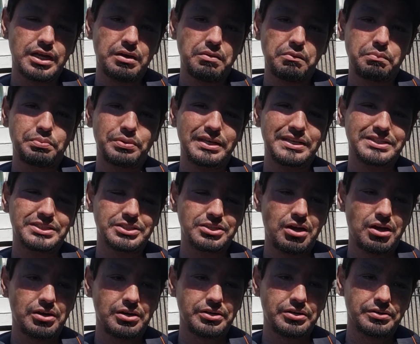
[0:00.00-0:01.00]
I would play
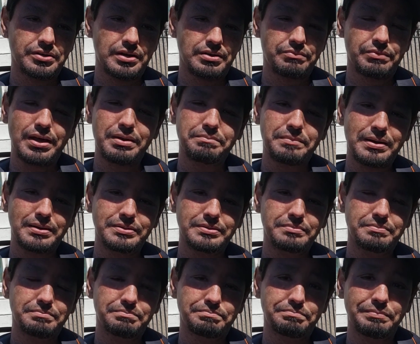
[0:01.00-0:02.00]
soccer and ride my
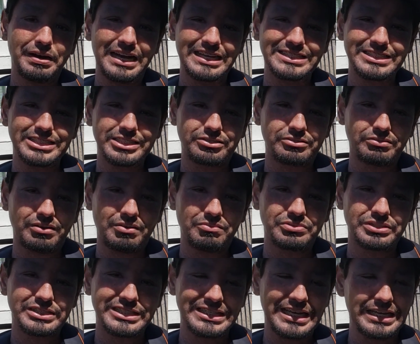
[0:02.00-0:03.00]
bicycle. I
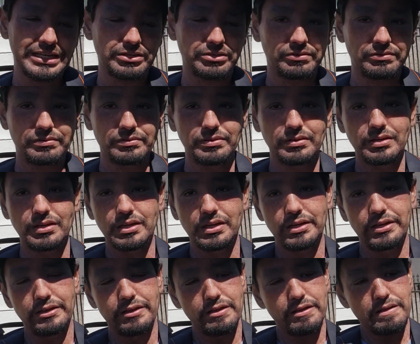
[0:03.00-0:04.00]
would cycle.
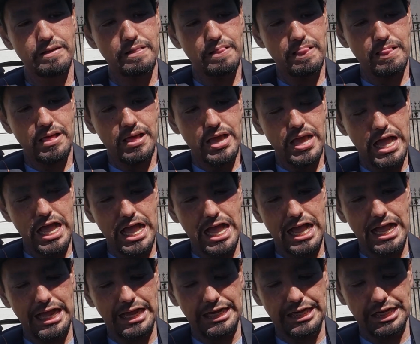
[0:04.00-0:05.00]

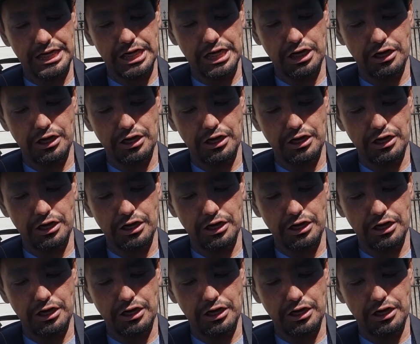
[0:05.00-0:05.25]
And